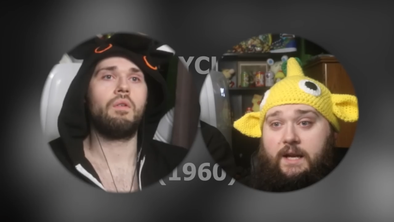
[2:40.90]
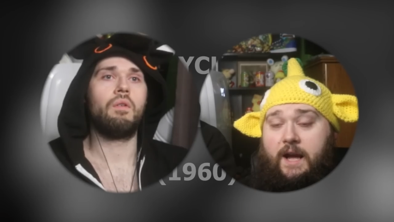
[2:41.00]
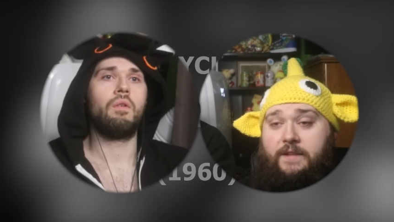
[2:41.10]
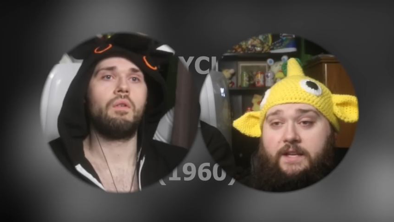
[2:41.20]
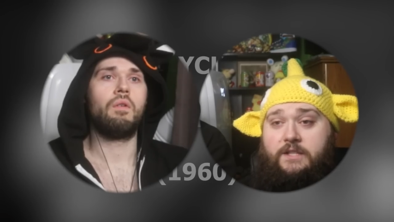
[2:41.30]

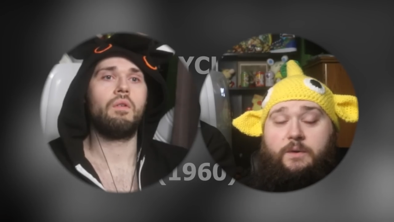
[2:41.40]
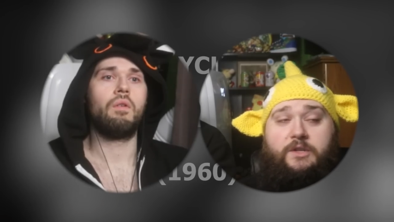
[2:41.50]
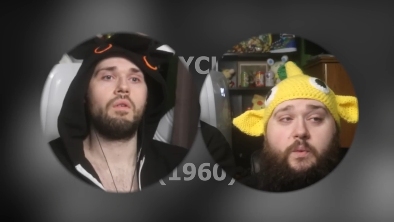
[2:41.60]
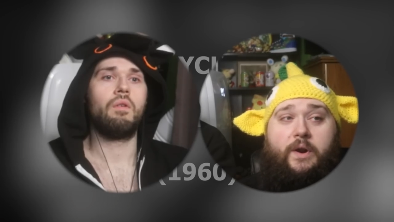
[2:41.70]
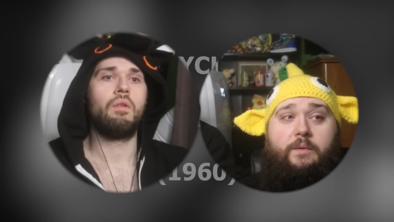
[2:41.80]
Speaker 1: feel like it's
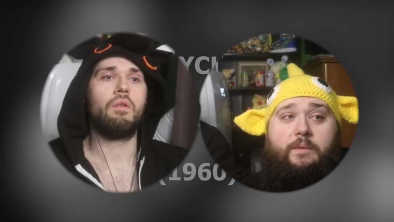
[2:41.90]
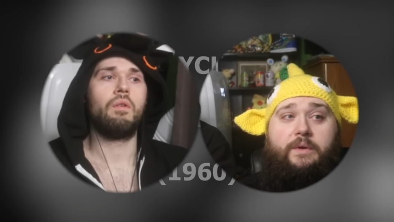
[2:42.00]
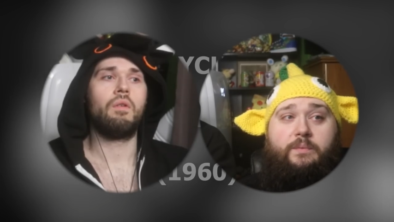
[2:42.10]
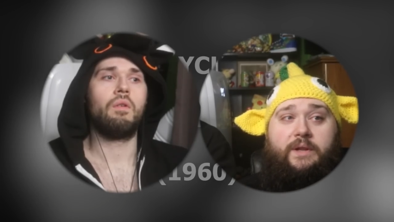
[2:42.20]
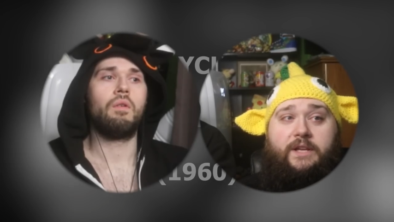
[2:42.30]
always weird
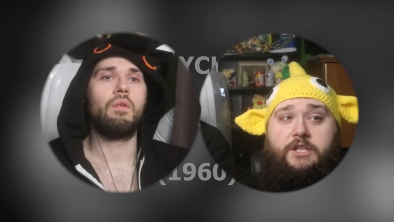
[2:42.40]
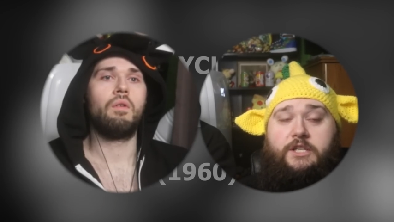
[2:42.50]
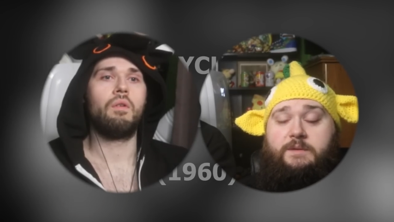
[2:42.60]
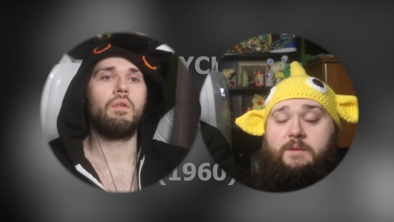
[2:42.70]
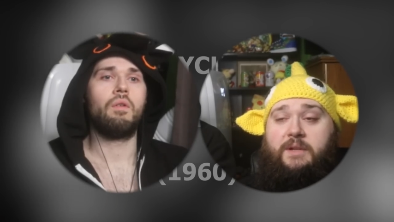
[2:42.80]
with
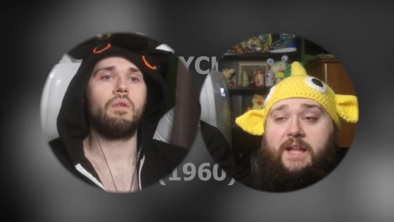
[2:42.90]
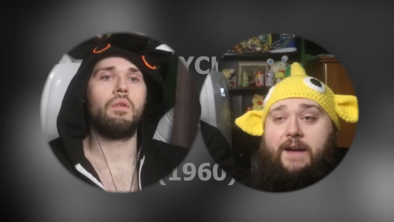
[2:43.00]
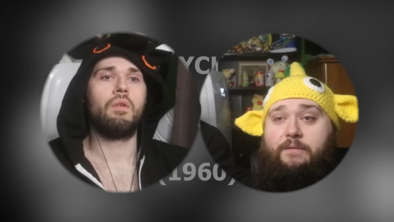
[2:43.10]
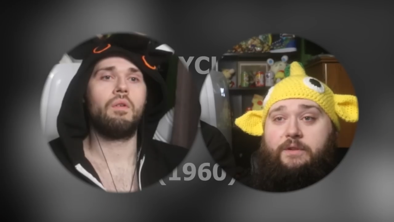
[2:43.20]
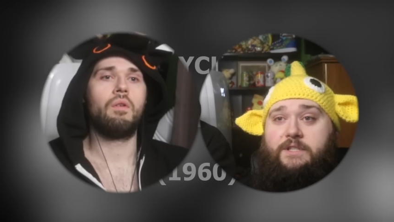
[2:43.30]
relationships people
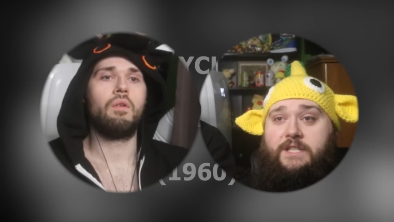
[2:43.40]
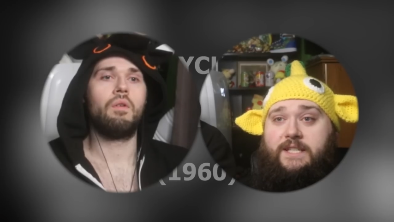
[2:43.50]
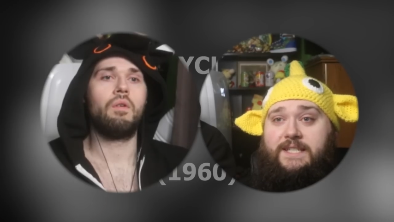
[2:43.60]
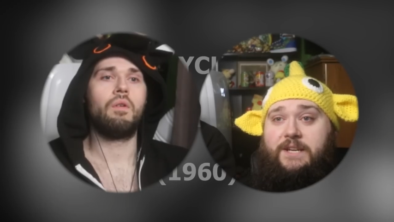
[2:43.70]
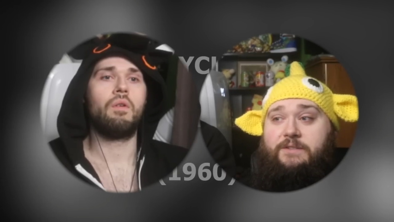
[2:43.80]
have where there's just
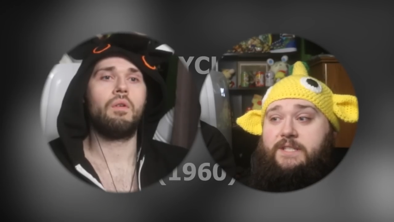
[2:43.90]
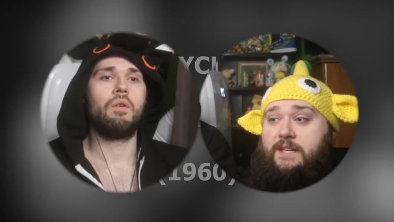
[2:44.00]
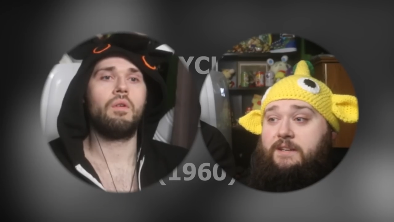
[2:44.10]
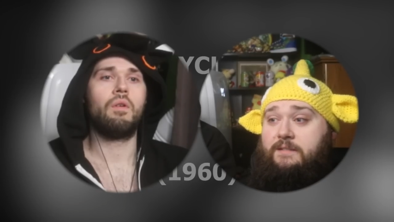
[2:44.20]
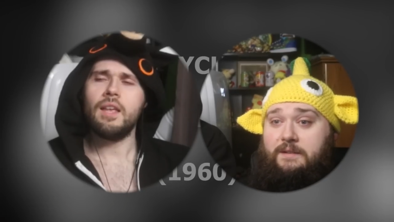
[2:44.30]
like secrecy.
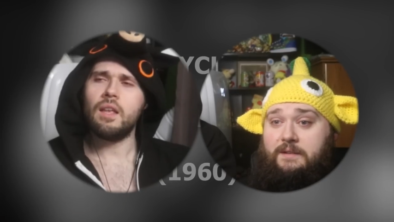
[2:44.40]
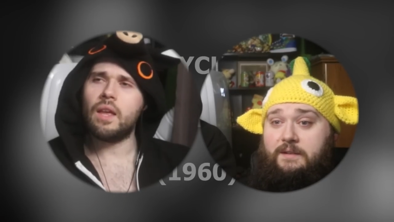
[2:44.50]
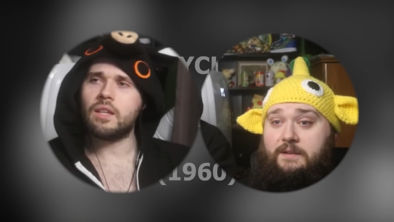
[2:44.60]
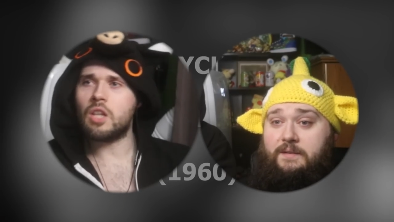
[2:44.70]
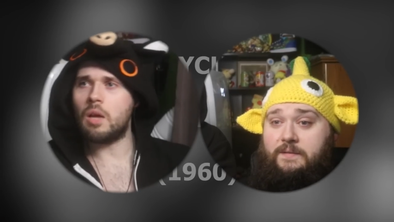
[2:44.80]

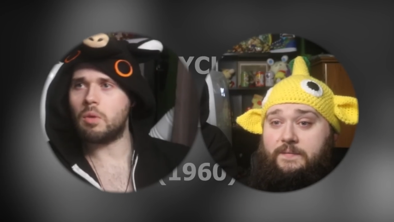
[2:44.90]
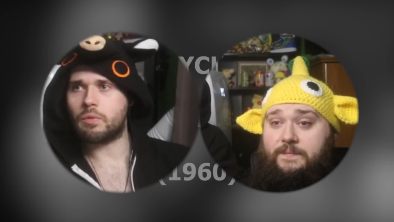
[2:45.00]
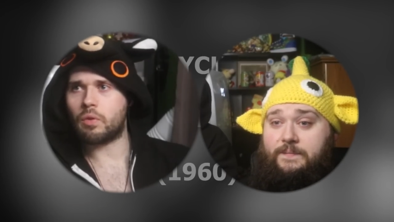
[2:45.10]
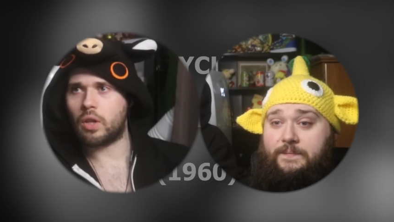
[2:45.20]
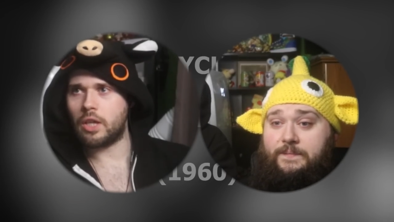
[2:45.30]
Speaker 2: It's not much
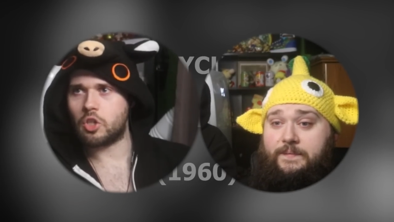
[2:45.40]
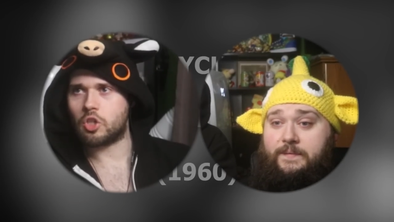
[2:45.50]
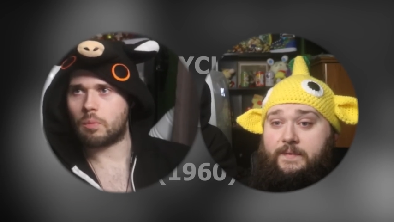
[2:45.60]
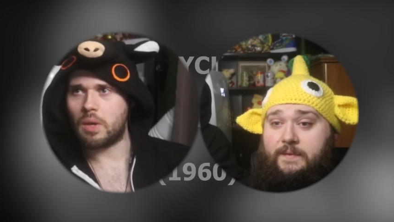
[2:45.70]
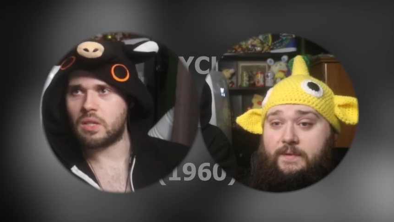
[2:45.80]
of a
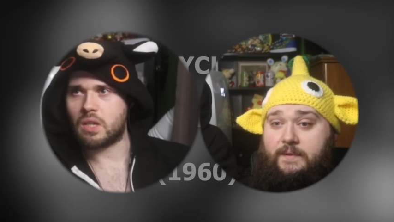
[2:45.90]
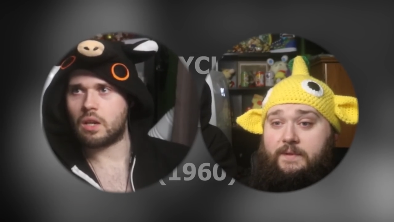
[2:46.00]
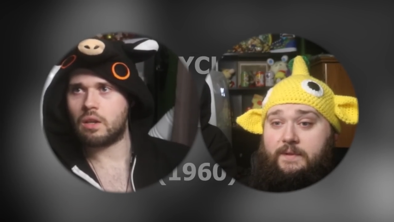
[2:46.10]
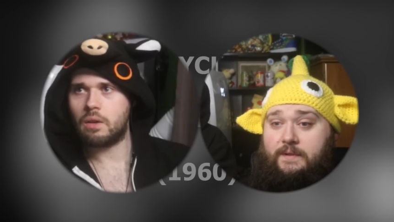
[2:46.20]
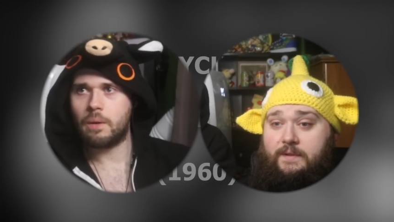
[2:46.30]
relationship, is it?
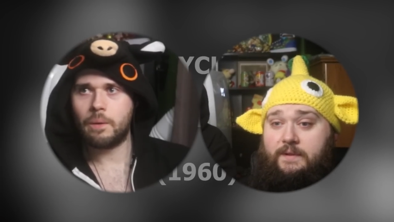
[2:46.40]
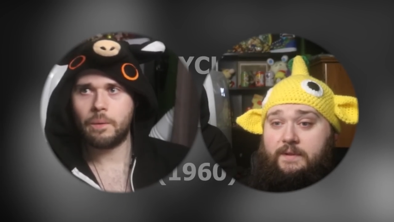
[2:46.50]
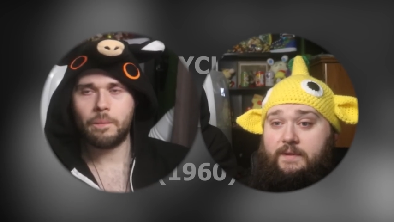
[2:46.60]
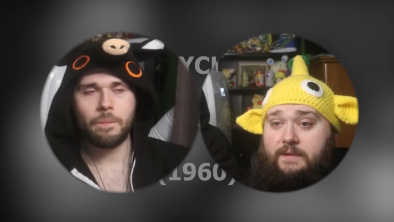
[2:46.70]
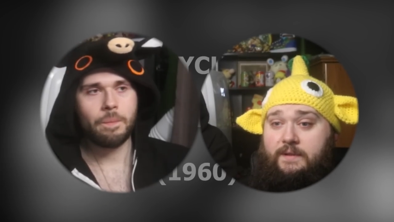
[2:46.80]

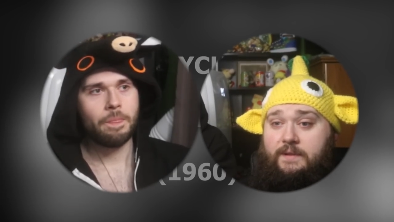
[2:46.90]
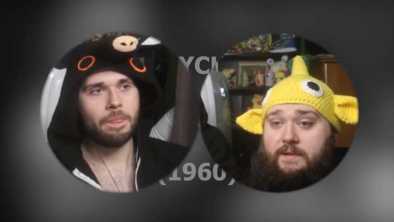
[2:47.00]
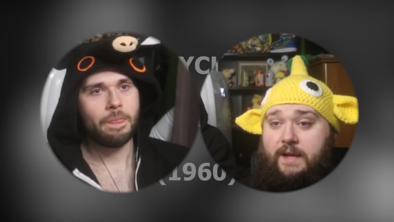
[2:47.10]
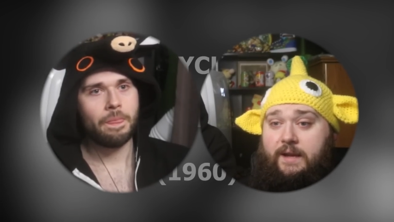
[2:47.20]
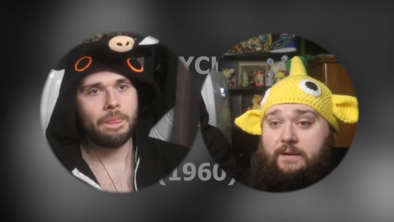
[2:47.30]

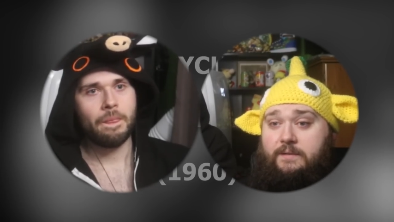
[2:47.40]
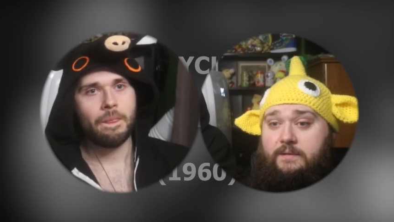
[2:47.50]
No.